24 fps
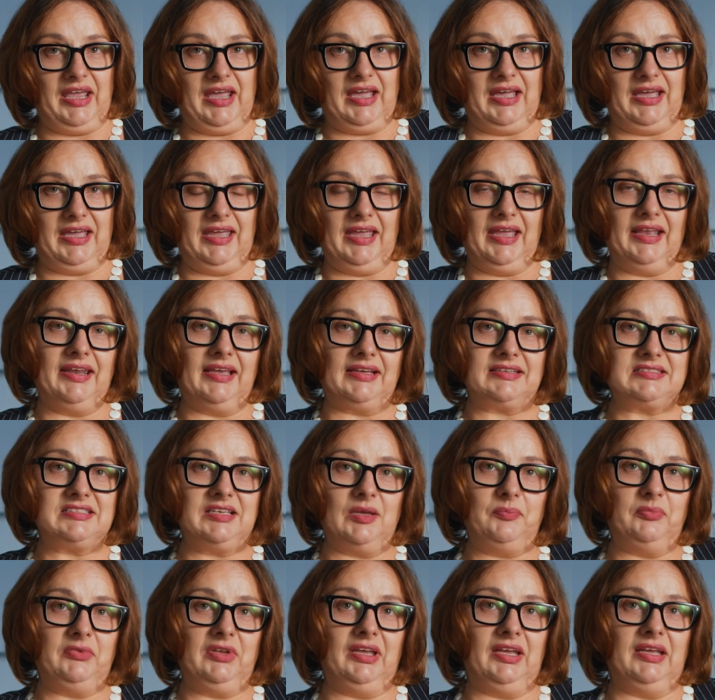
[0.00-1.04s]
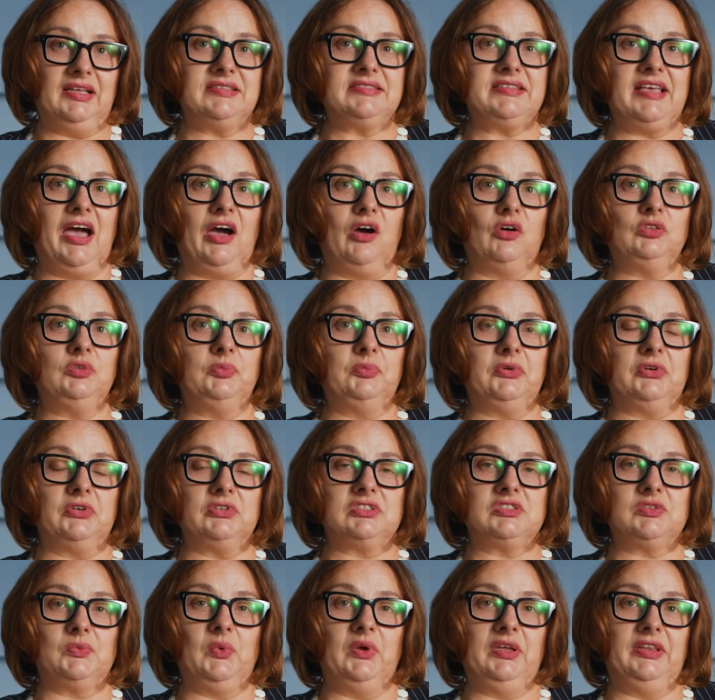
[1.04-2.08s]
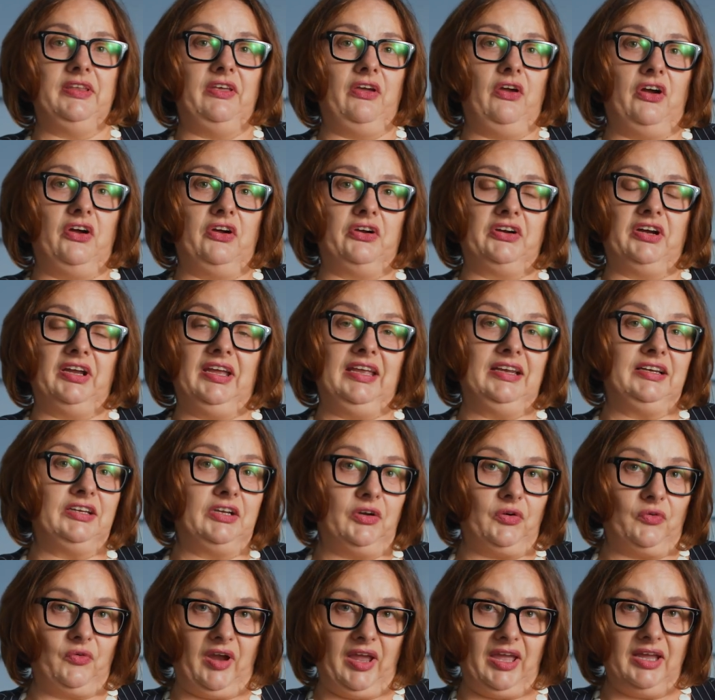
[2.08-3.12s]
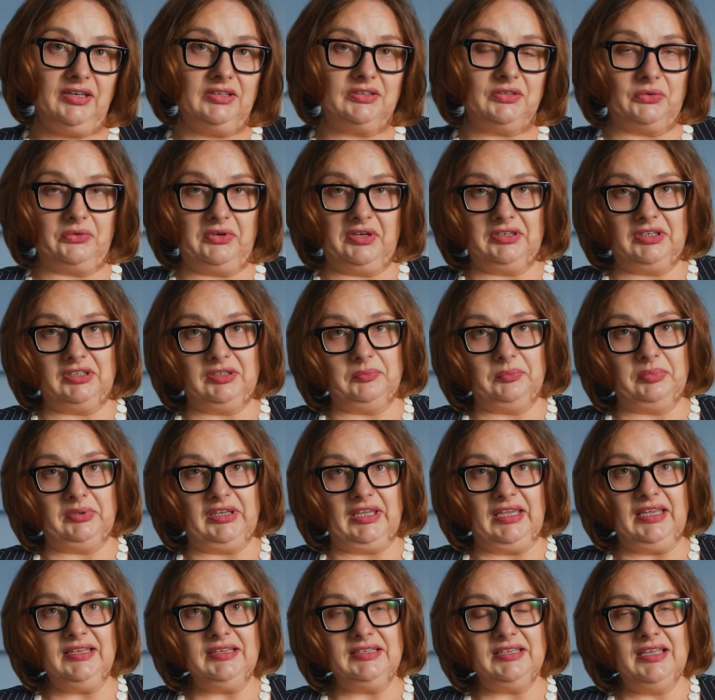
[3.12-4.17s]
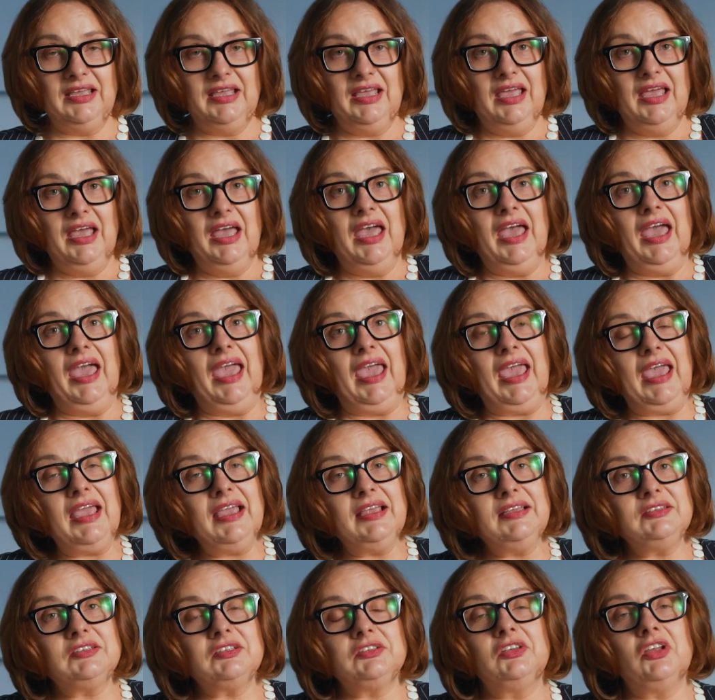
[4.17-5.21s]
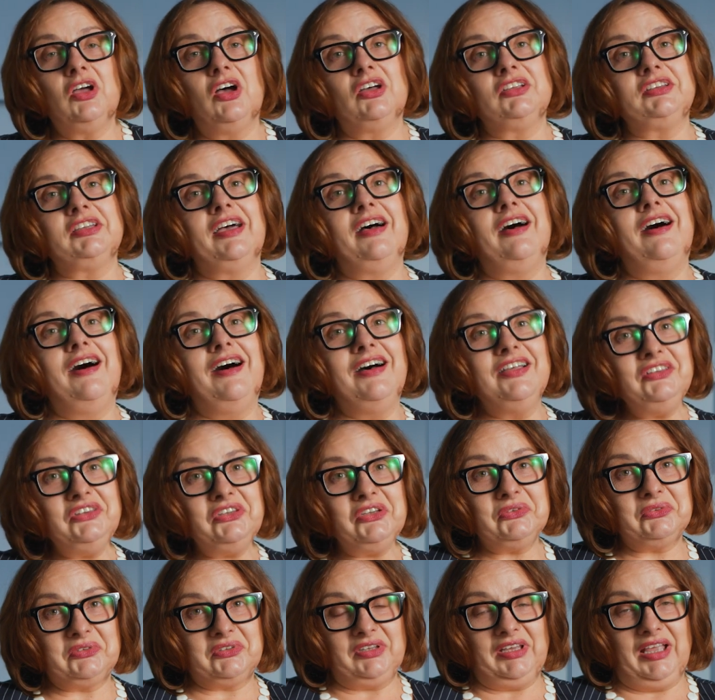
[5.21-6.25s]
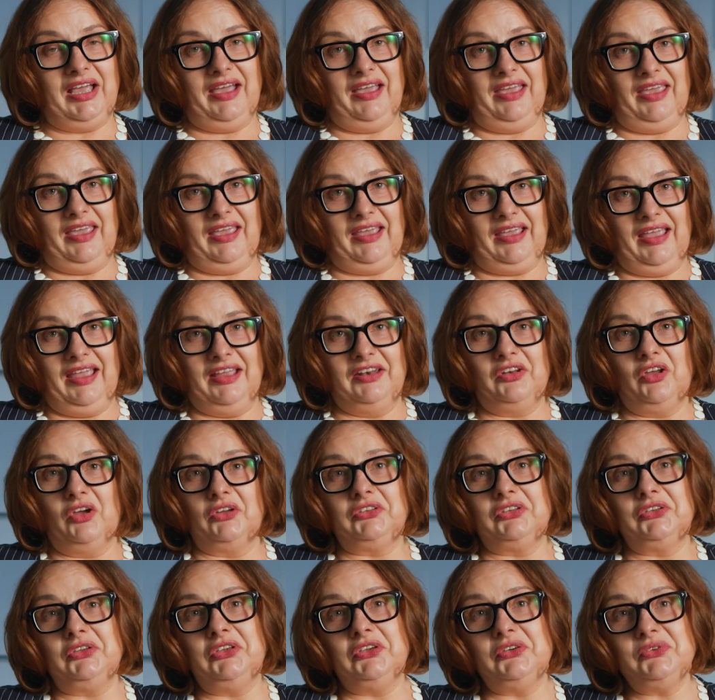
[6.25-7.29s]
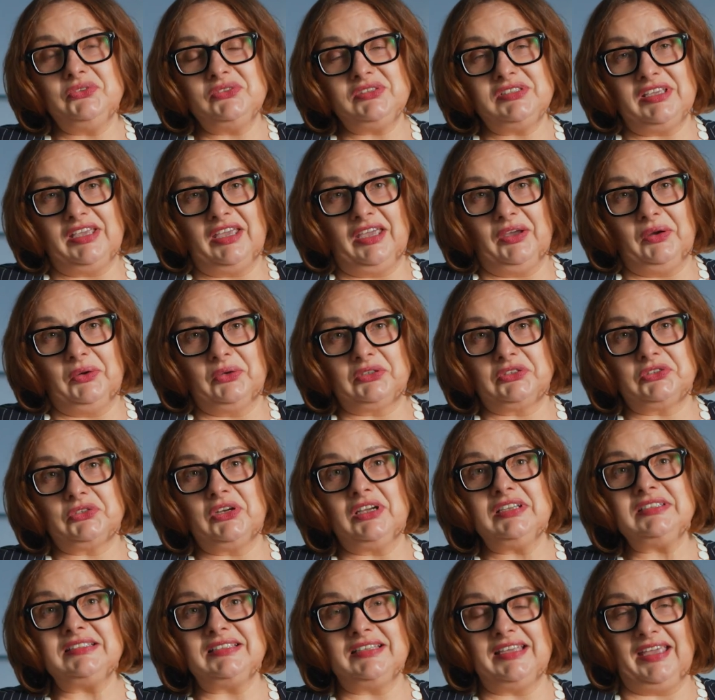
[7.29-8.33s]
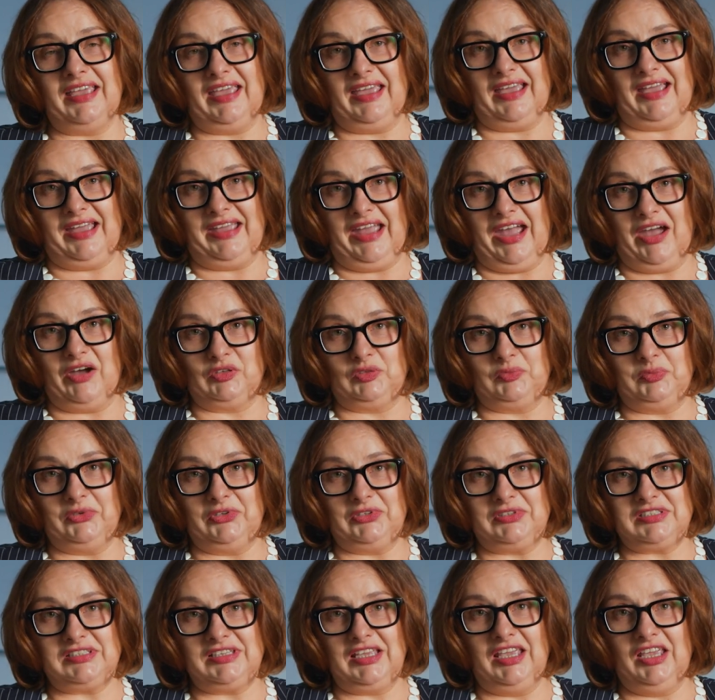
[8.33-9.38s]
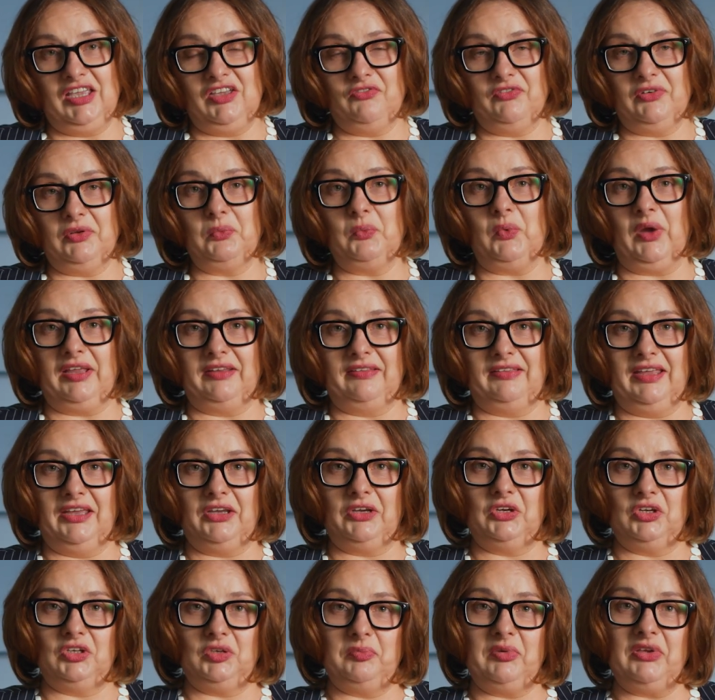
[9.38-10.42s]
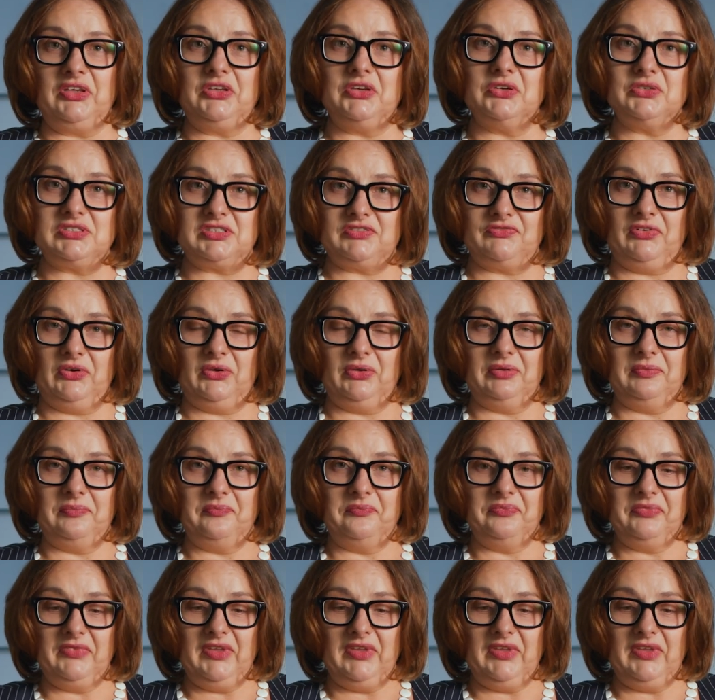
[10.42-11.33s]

AI and accepting its outputs when they are incorrect or incomplete, and not underlying and not using or trusting AI outputs even when they could be useful.